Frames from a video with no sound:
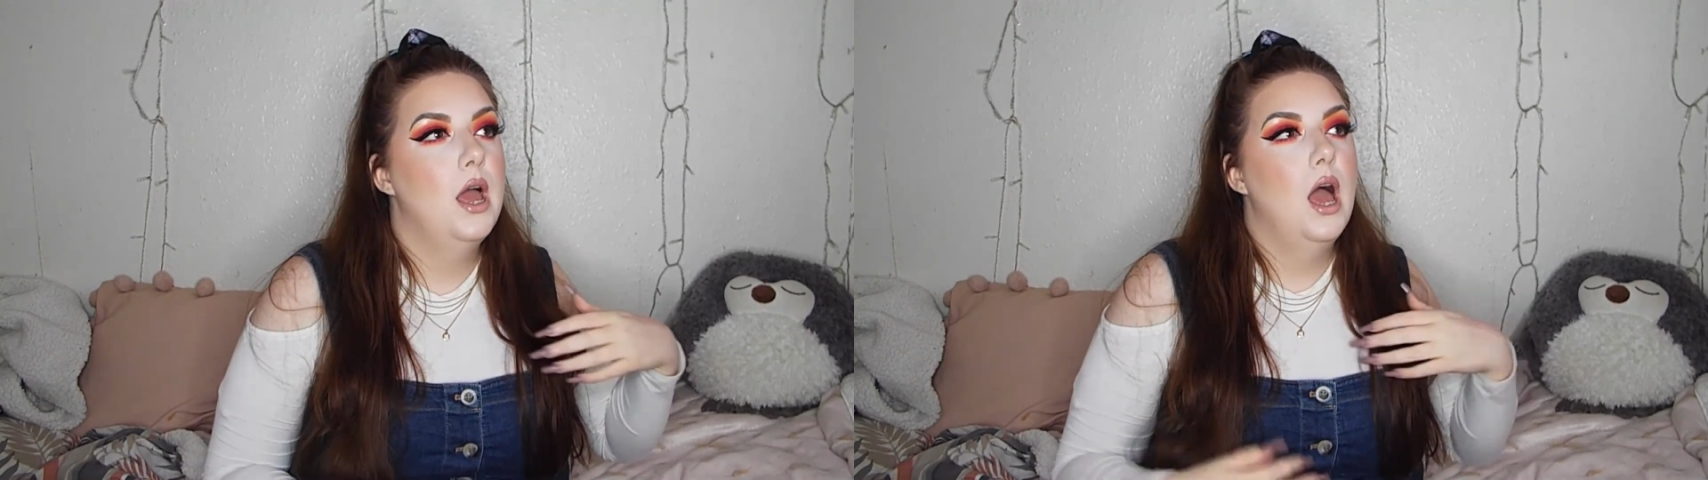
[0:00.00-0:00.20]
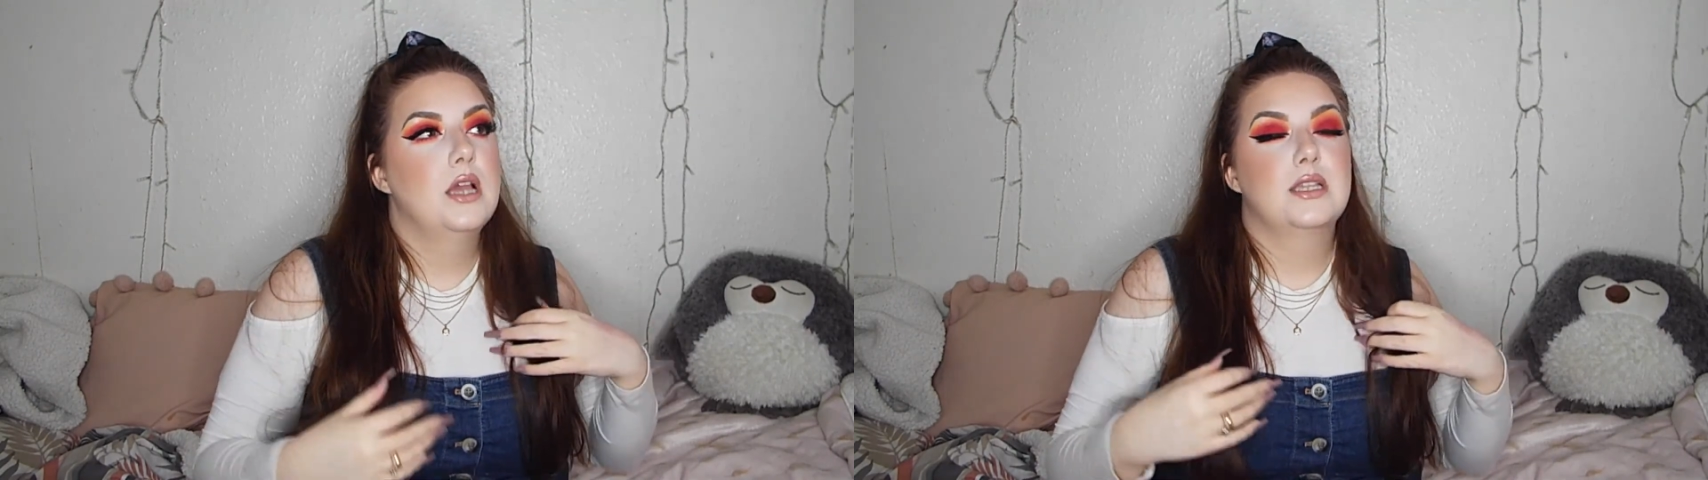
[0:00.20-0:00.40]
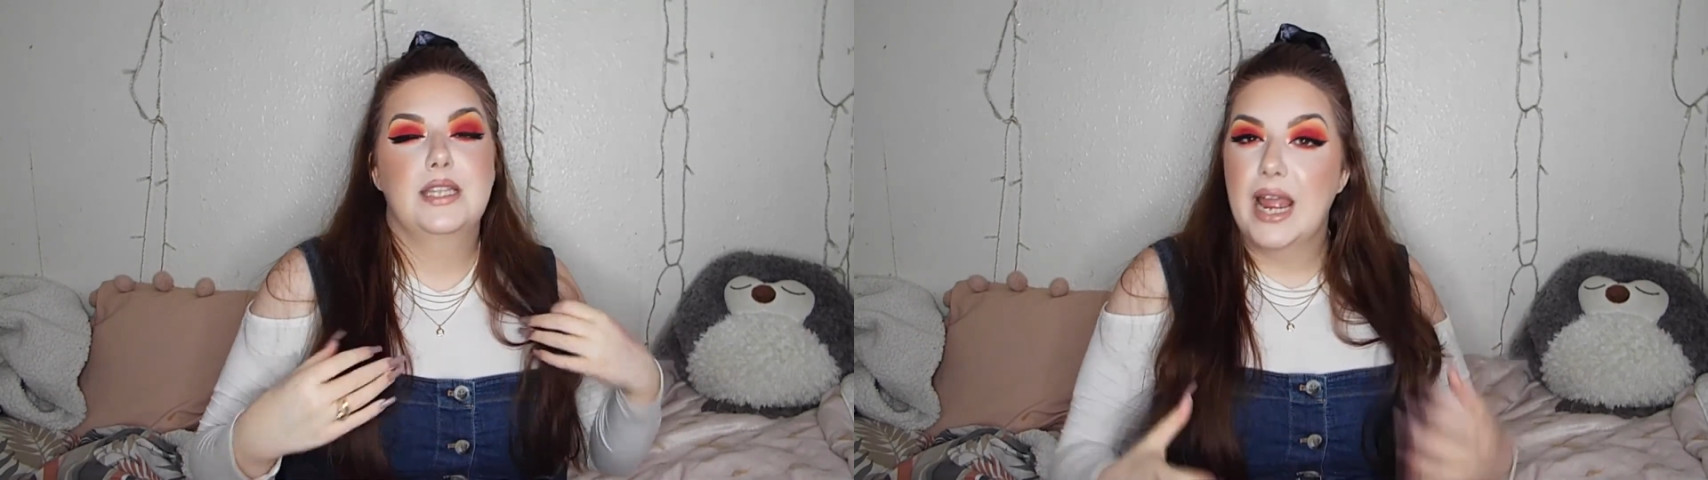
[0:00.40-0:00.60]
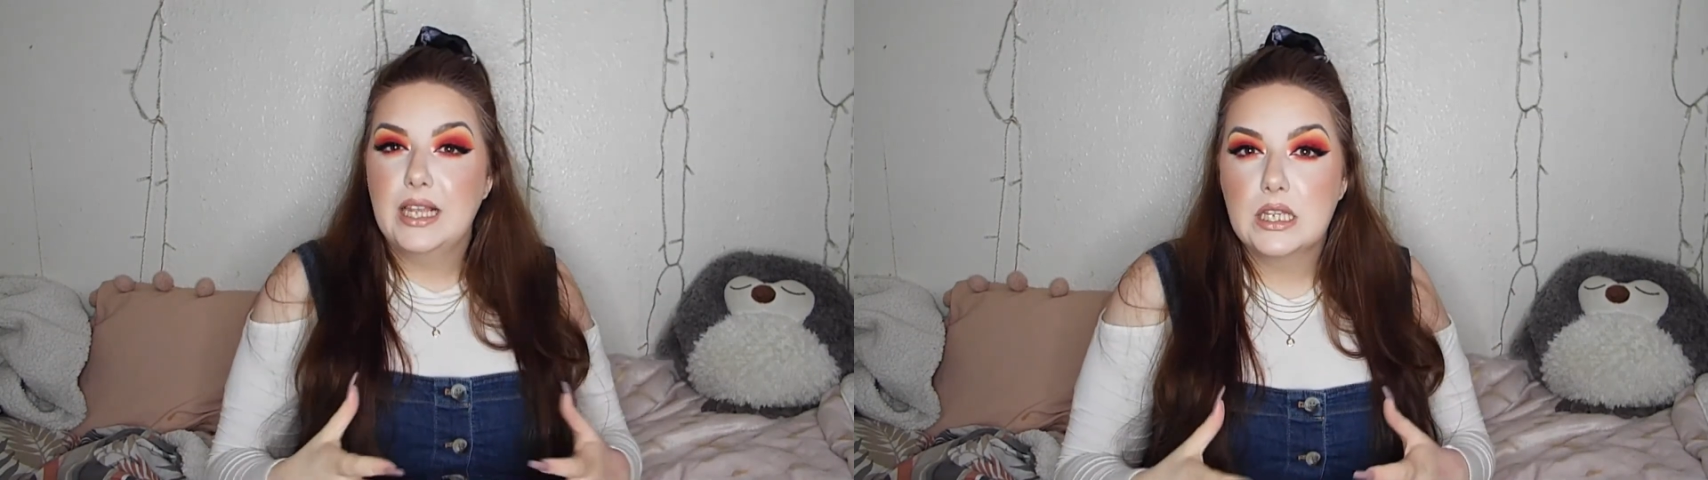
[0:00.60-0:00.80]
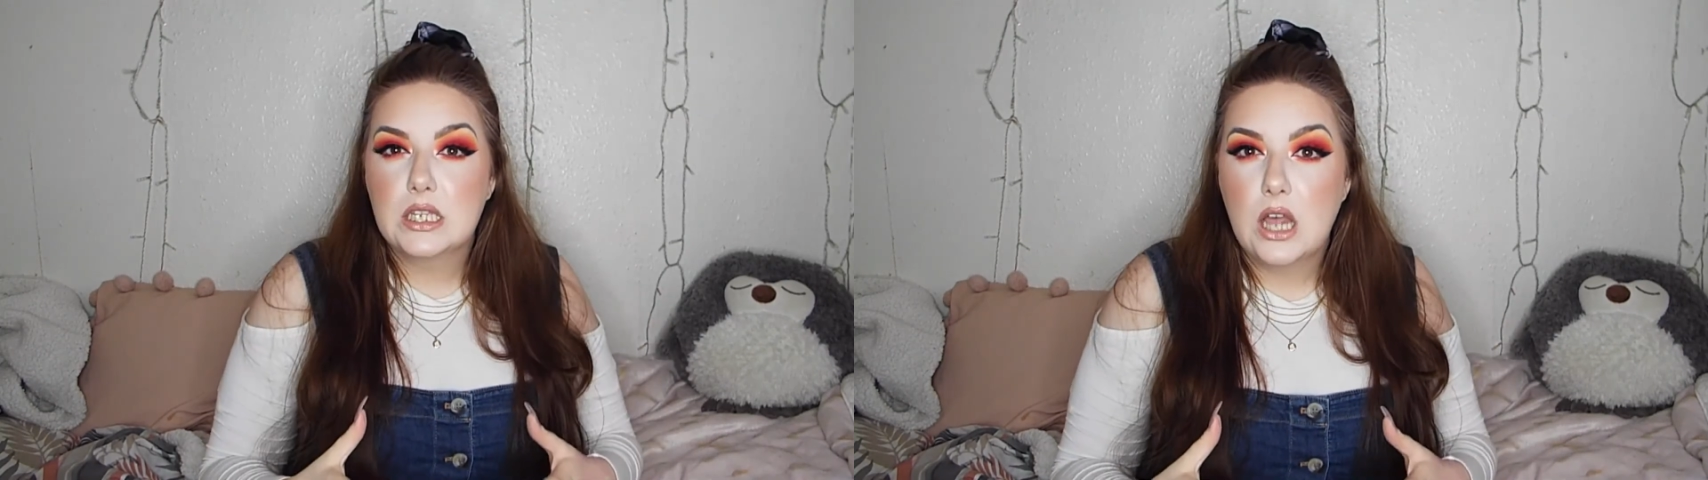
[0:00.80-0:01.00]
staying
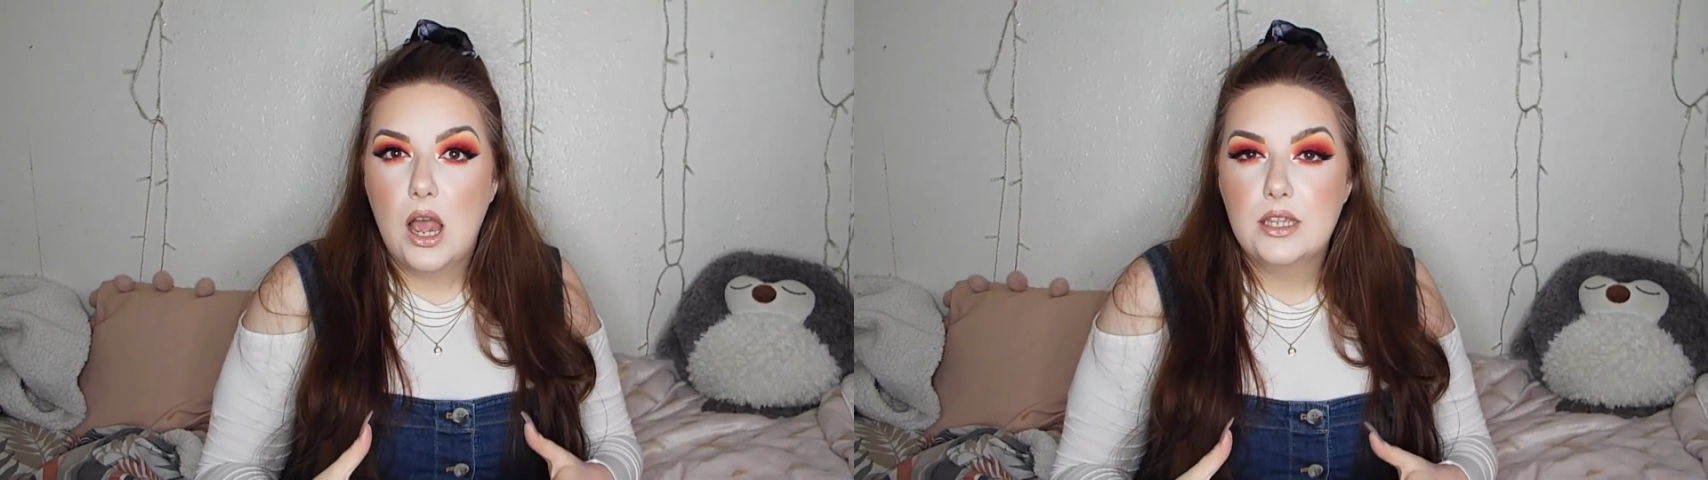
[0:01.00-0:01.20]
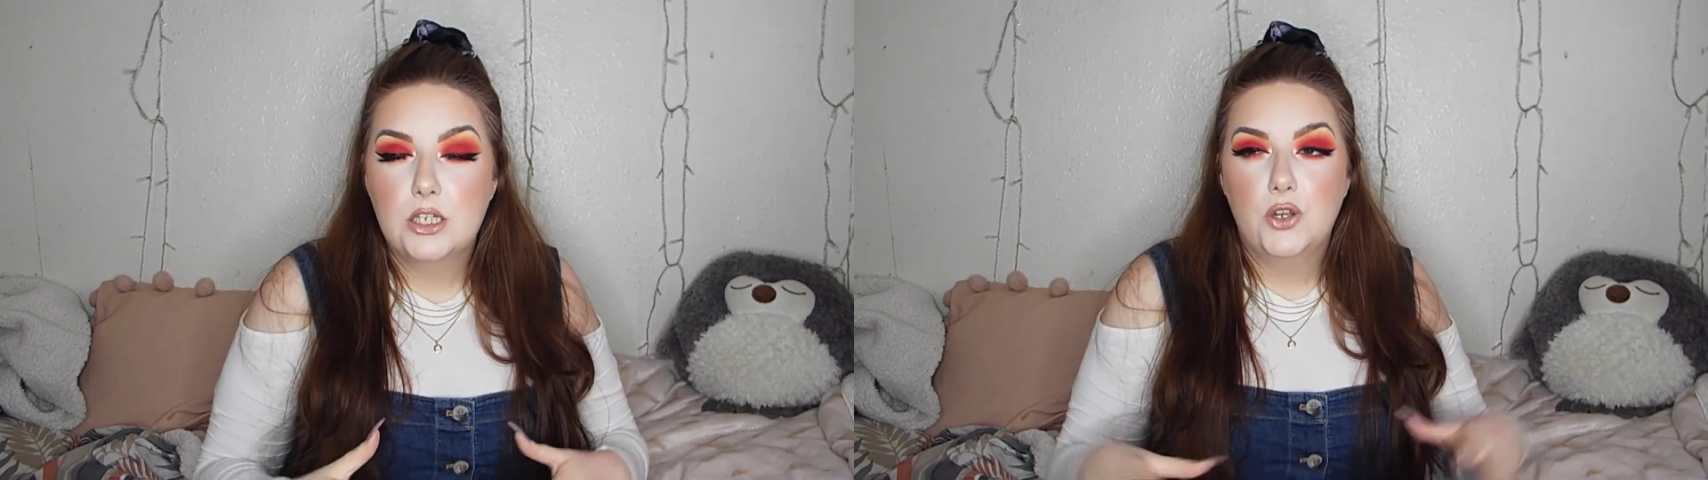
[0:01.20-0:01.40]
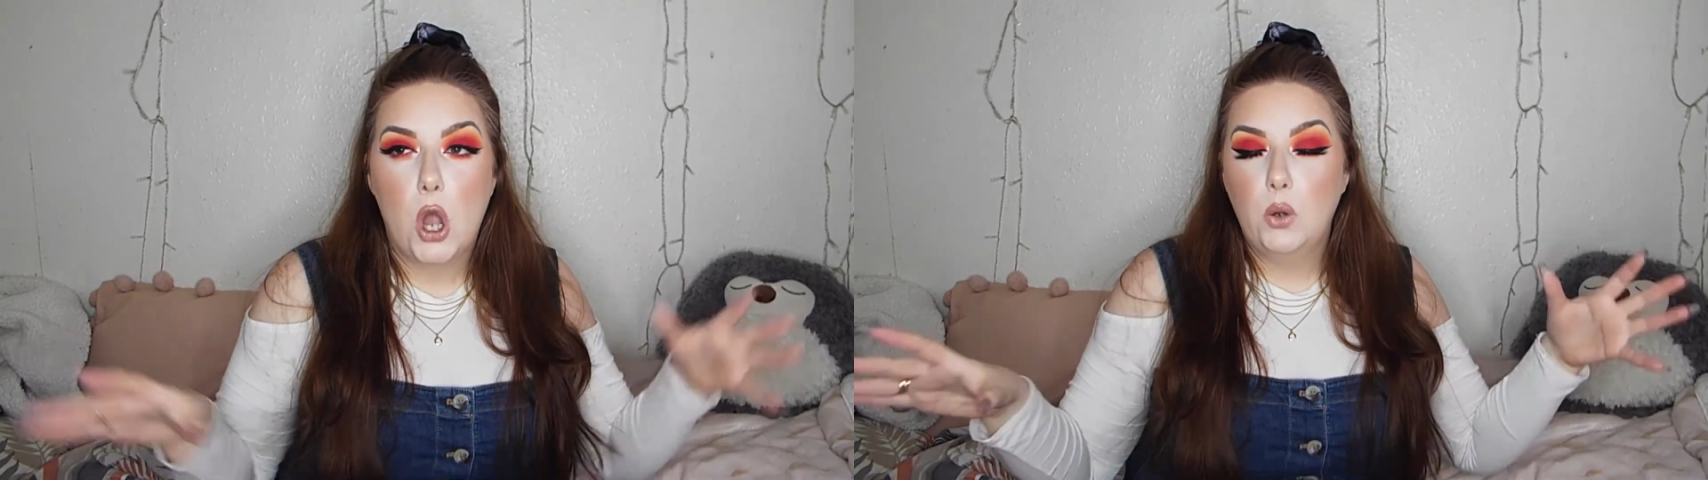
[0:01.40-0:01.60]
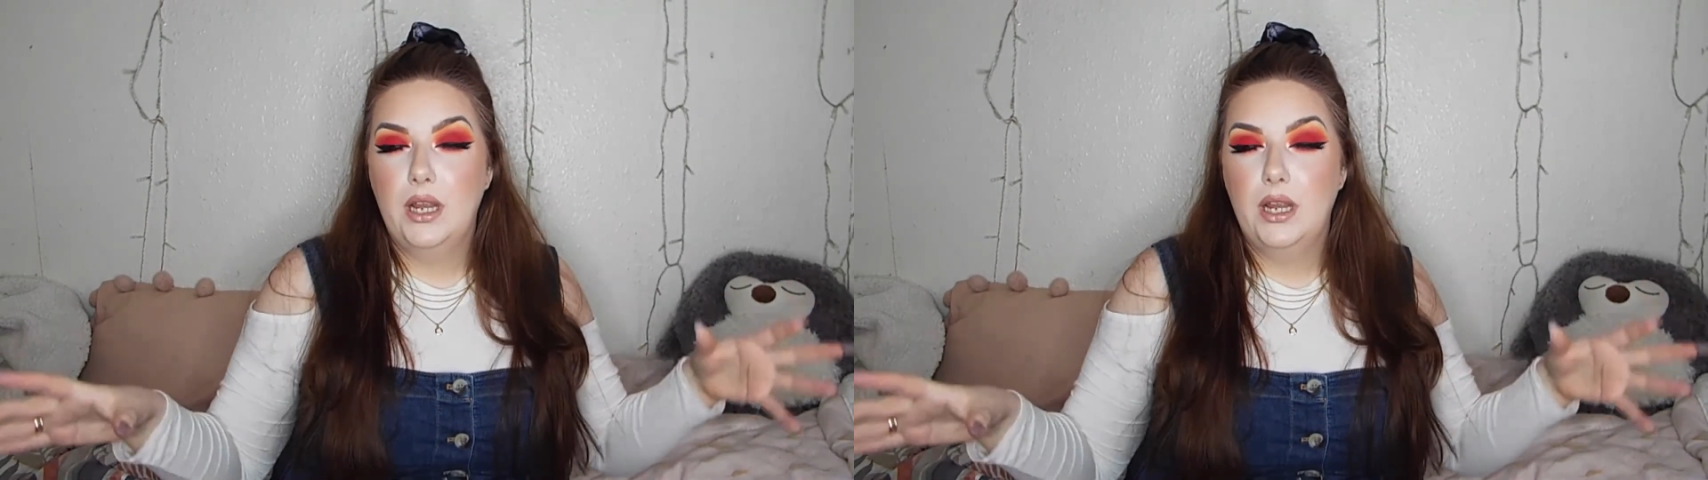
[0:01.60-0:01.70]
inside and you're only